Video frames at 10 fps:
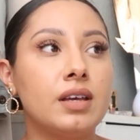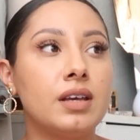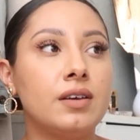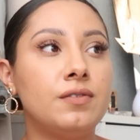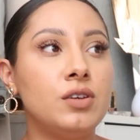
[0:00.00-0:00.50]

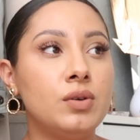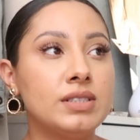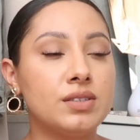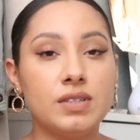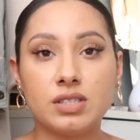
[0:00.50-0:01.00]
if you
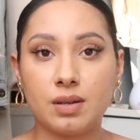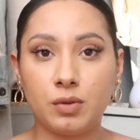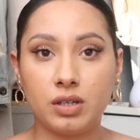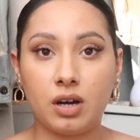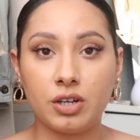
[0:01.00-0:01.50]
interview
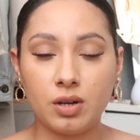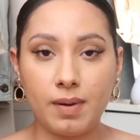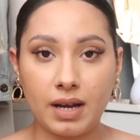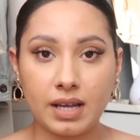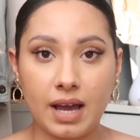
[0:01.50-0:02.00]
someone on your
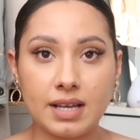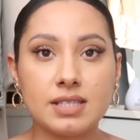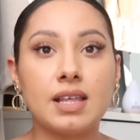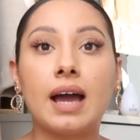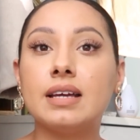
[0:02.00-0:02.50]

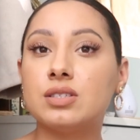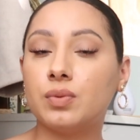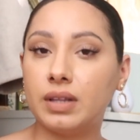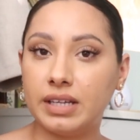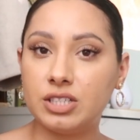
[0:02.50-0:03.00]
podcast that is
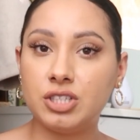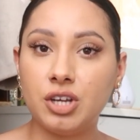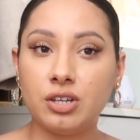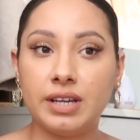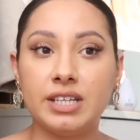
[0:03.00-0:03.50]
related to
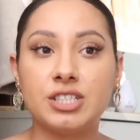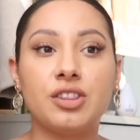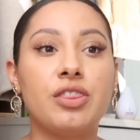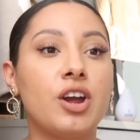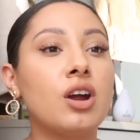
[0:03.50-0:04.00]
your niche,
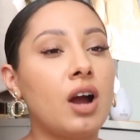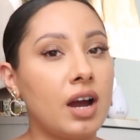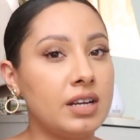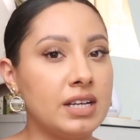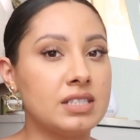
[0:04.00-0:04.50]
their
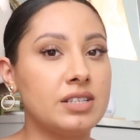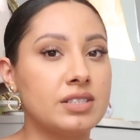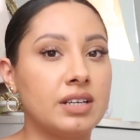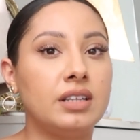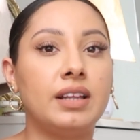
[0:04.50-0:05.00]
audience is
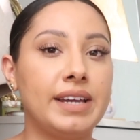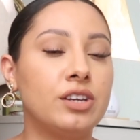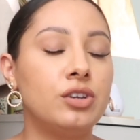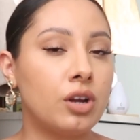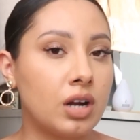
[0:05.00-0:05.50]
going to like
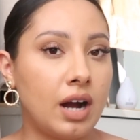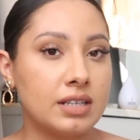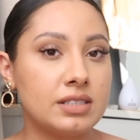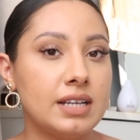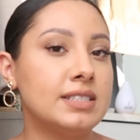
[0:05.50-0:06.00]
your
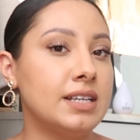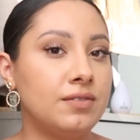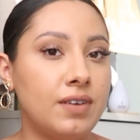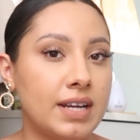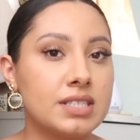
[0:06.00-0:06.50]
content
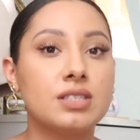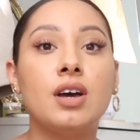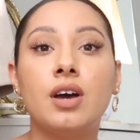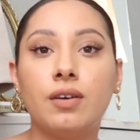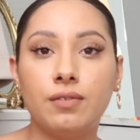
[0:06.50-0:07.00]
and vice
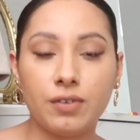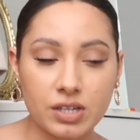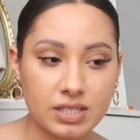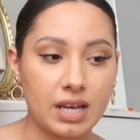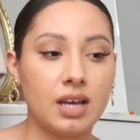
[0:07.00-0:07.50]

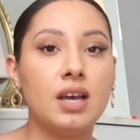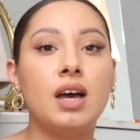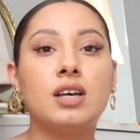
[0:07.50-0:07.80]
versa.